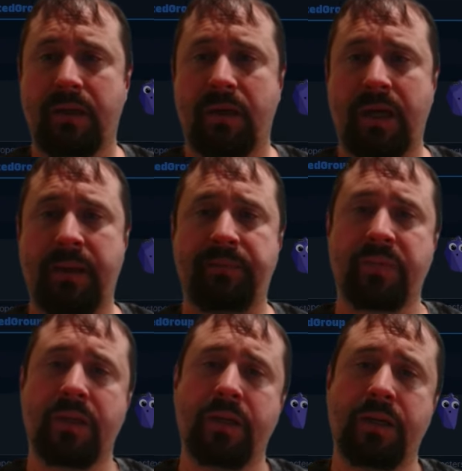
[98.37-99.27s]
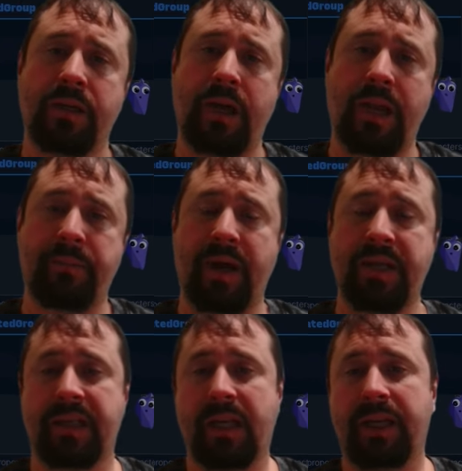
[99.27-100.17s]
All right, and then
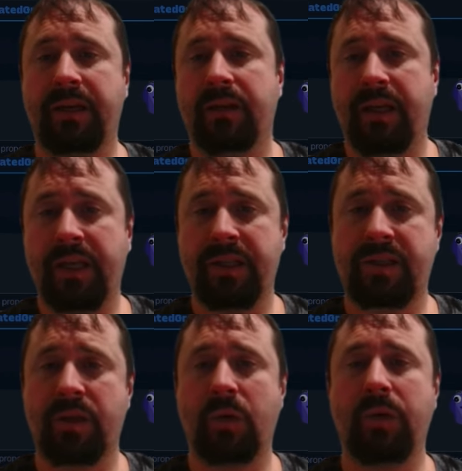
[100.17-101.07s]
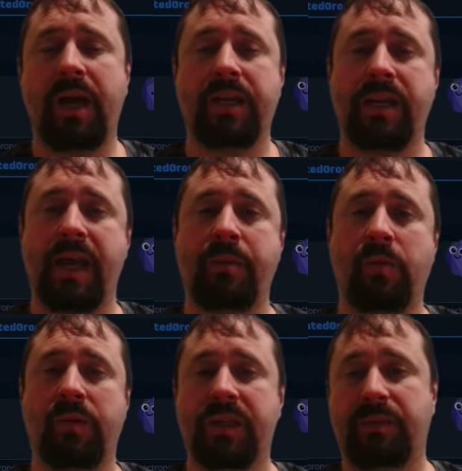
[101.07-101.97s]
basically install and
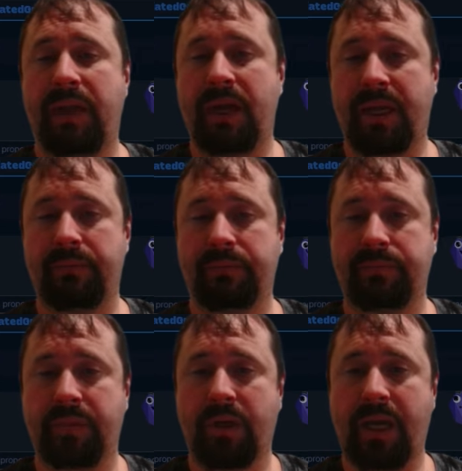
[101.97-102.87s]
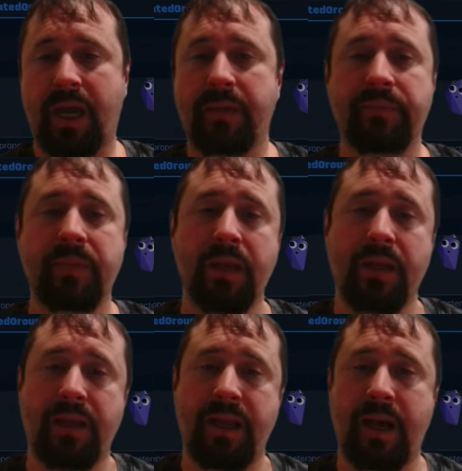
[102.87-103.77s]
enable this plugin. Okay,
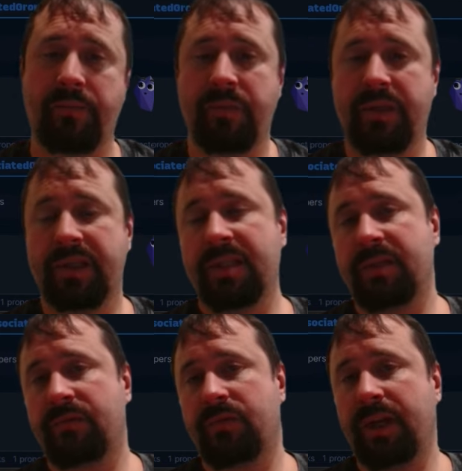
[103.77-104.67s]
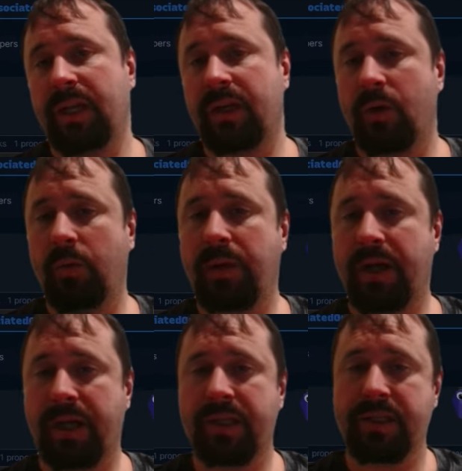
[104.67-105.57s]
now this is a really cool
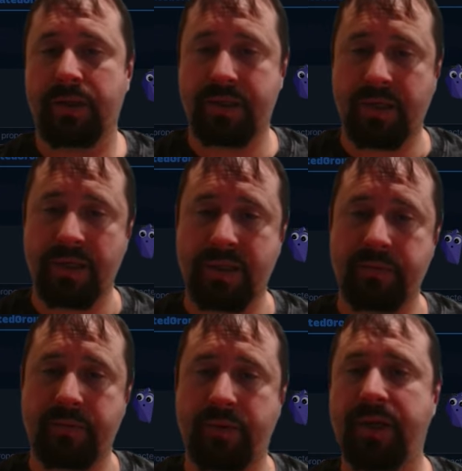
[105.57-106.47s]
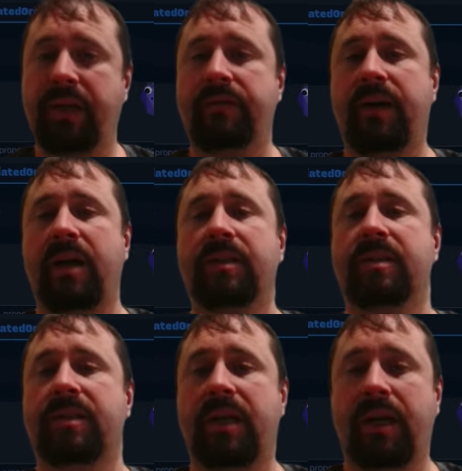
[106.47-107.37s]
plugin. So it's got some pretty
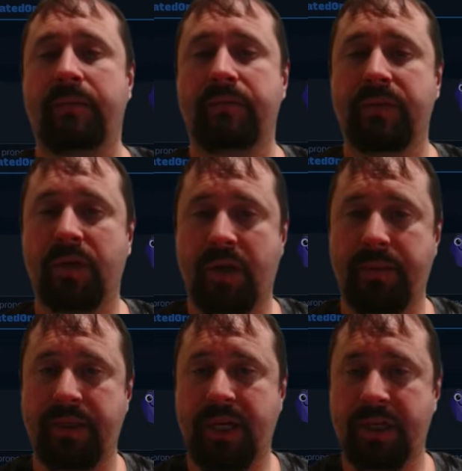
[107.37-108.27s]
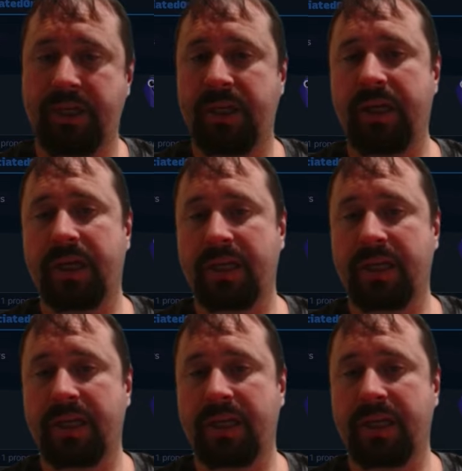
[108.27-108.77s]
advanced documentation and